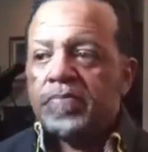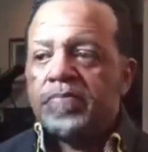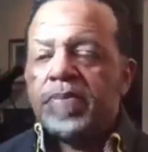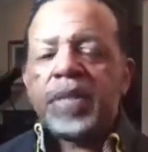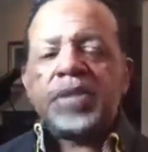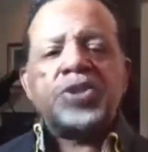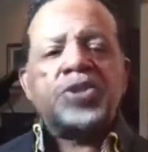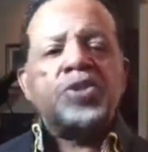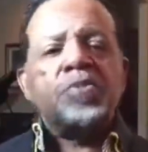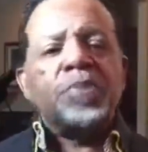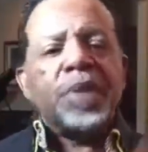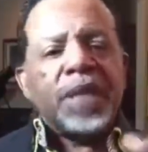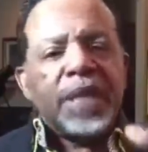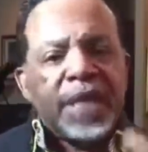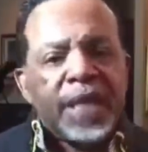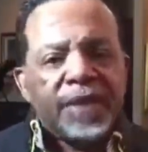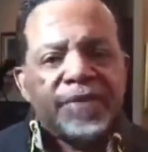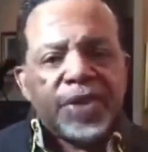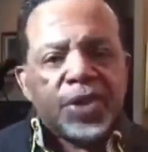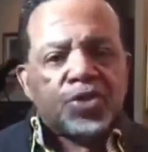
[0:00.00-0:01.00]
but you
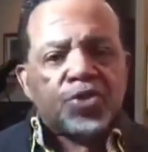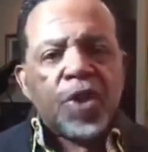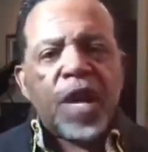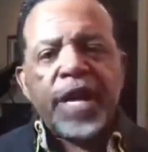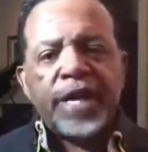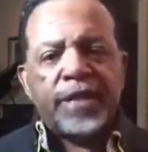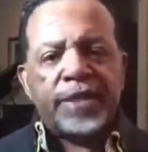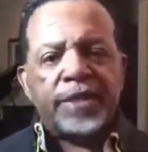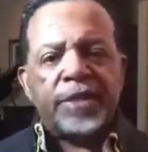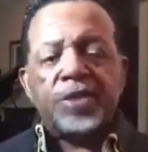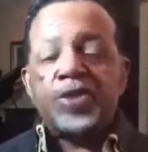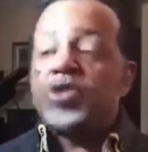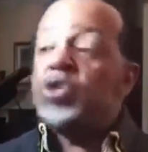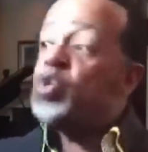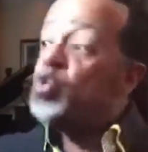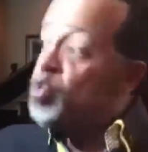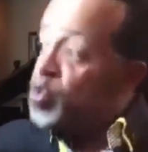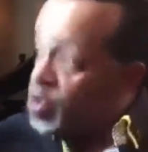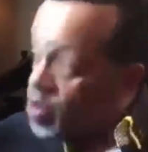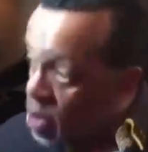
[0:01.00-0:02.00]
believe it's right.
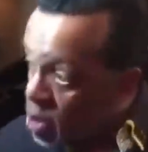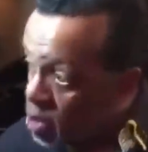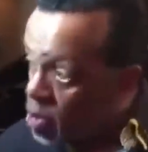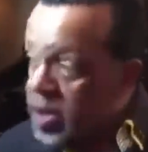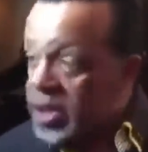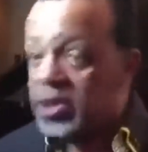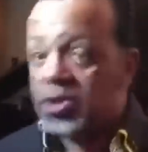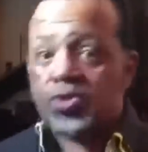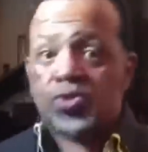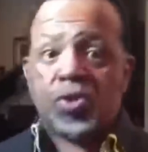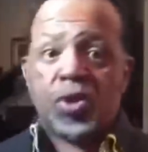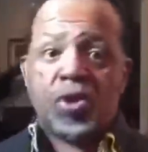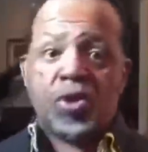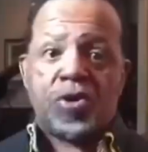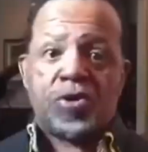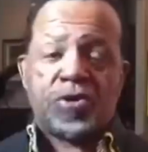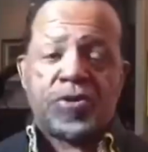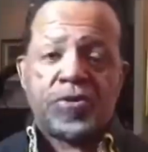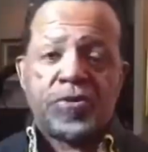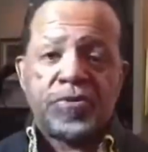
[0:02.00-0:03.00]
You know it's
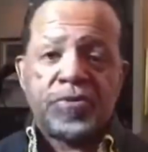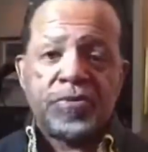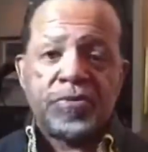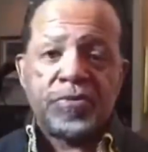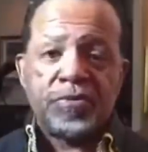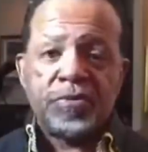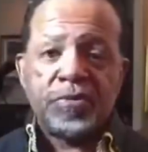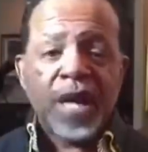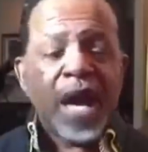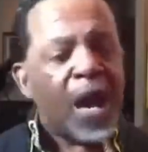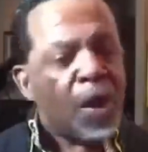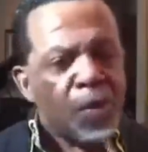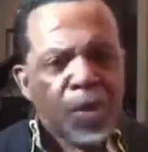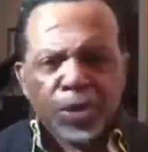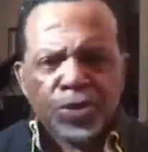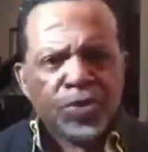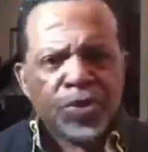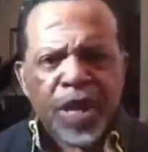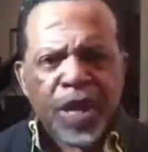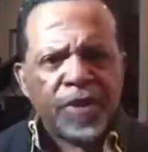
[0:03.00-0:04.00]
wrong. I
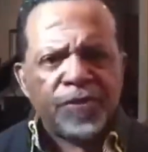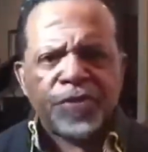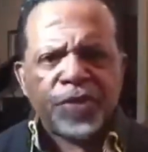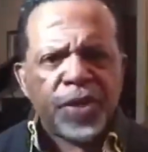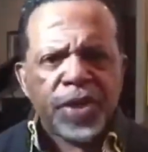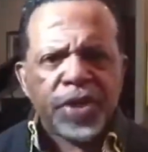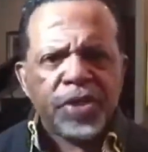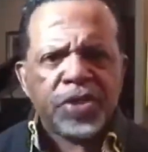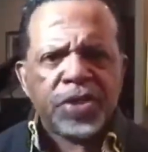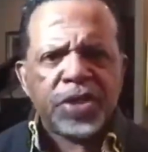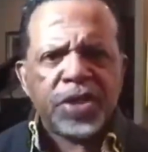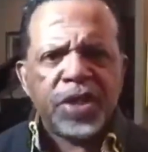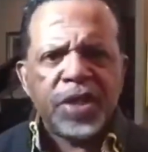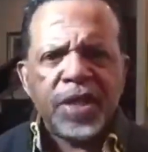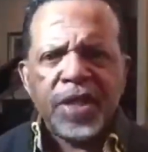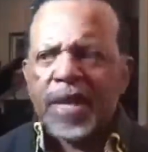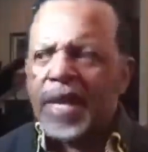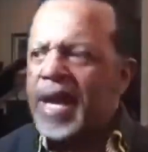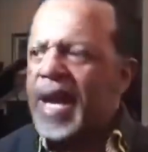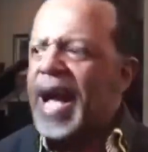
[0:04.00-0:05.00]
went through that for years.
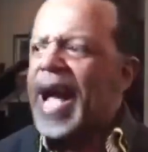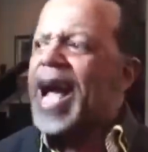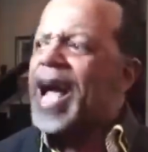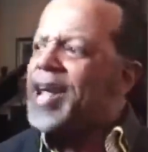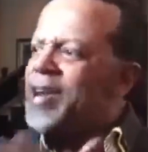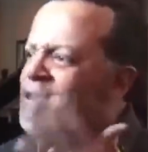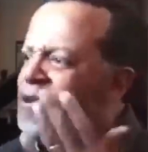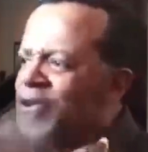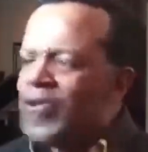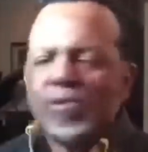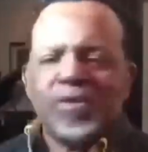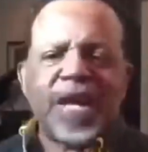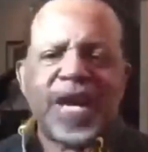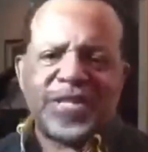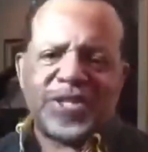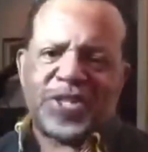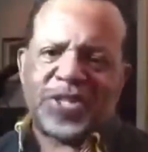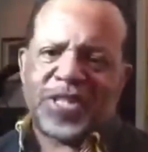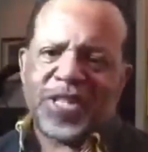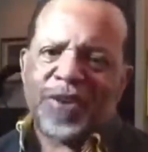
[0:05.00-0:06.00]
I knew
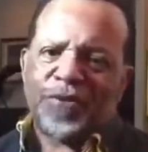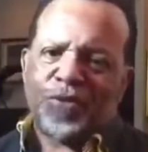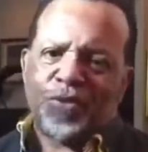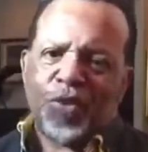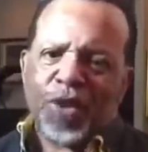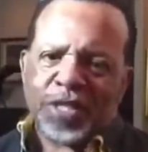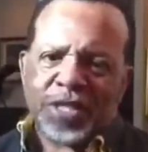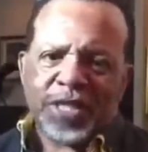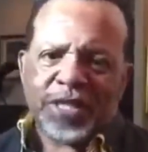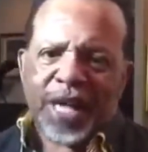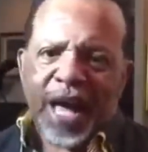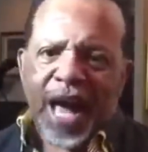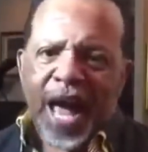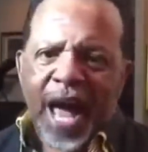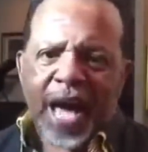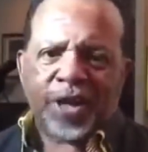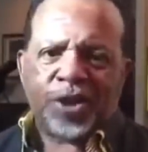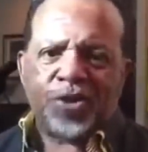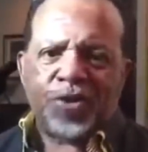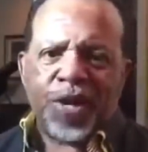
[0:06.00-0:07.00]
that stuff wasn't
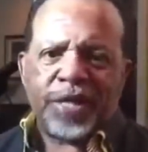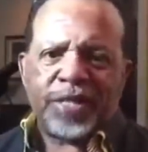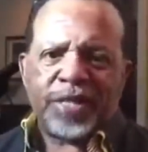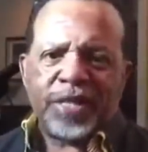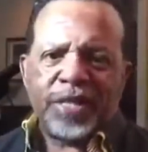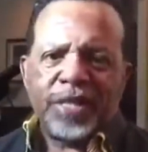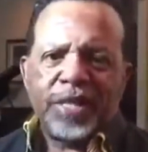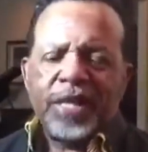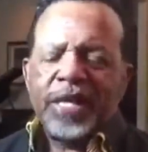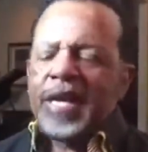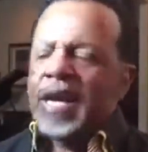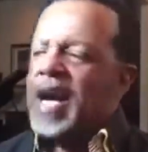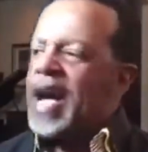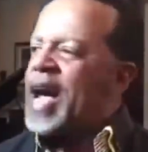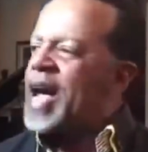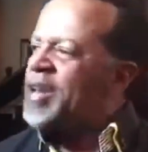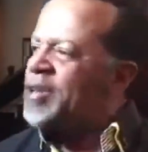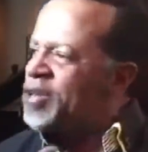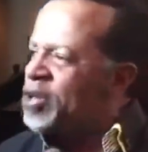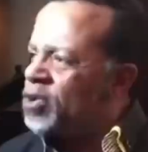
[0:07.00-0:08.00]
accurate.
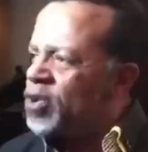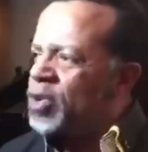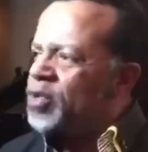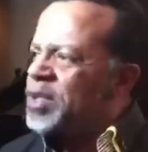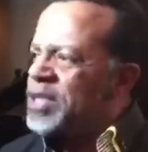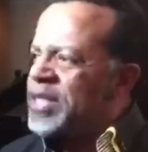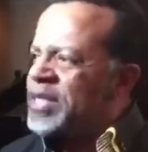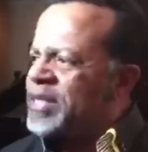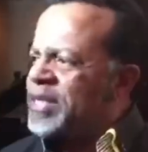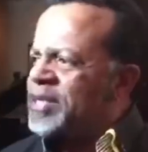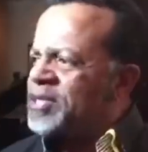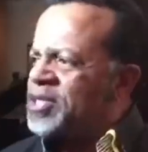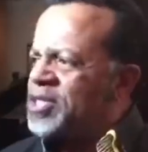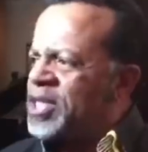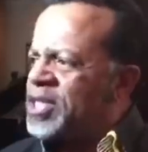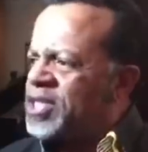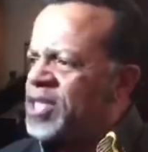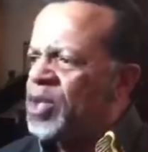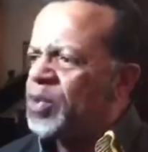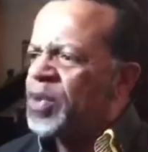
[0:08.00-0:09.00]
I knew it was
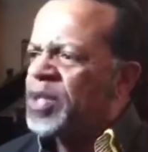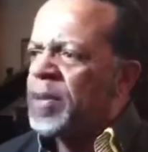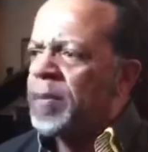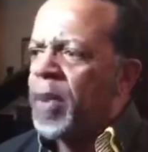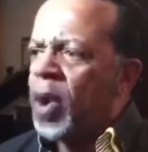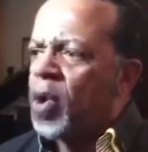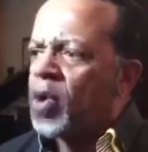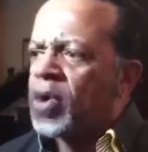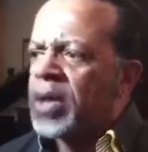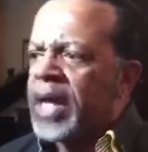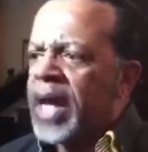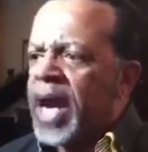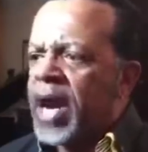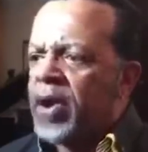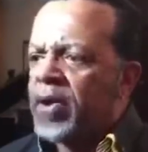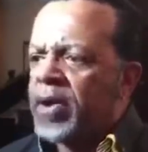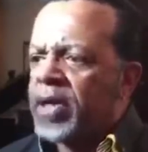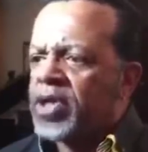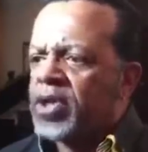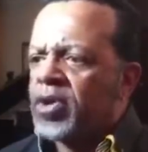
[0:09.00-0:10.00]
inconsistent with the moral
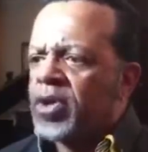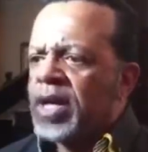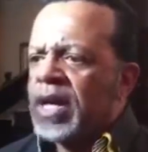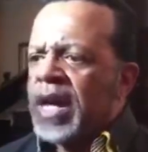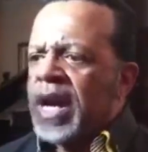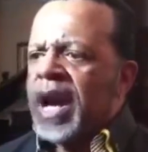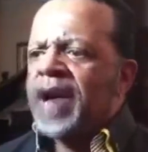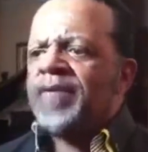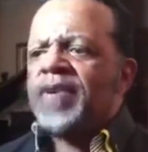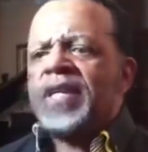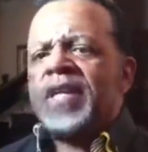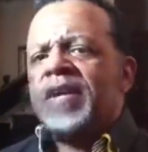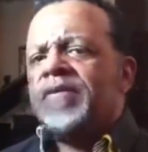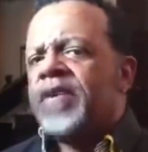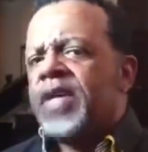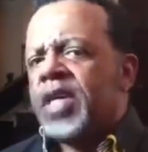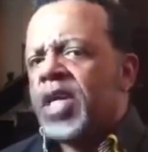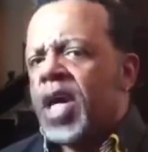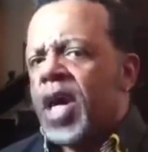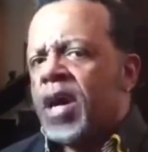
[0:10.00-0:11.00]
character of a
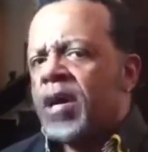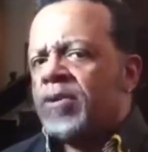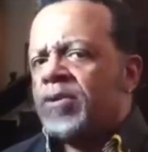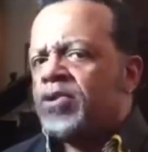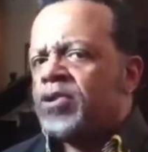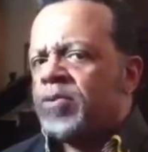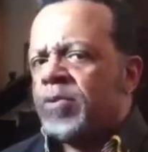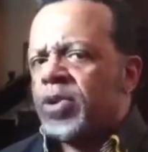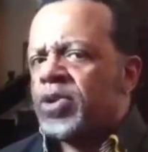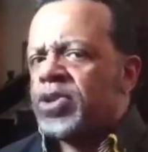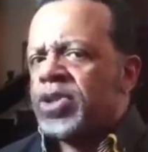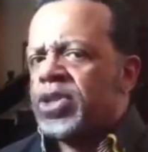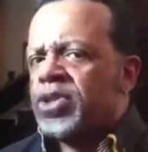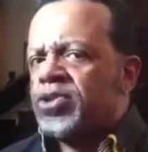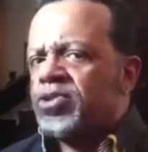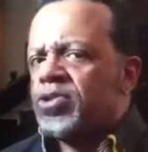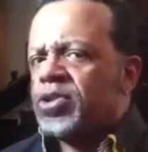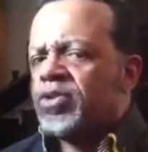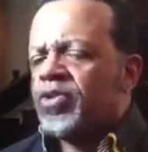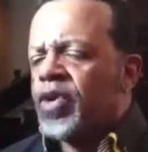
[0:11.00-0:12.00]
loving God whose mercy
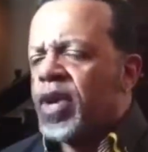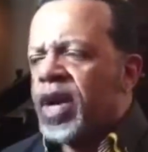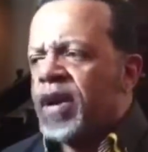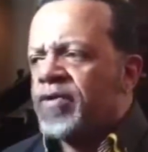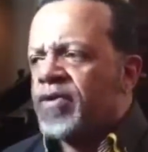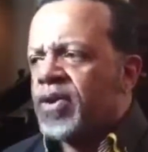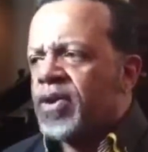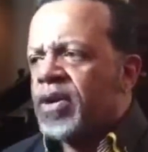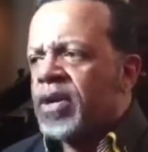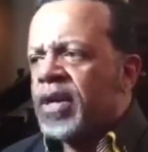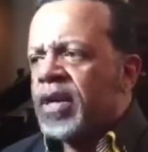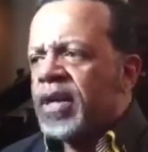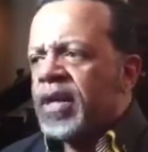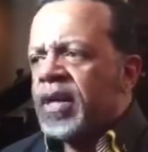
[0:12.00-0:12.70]
endures forever.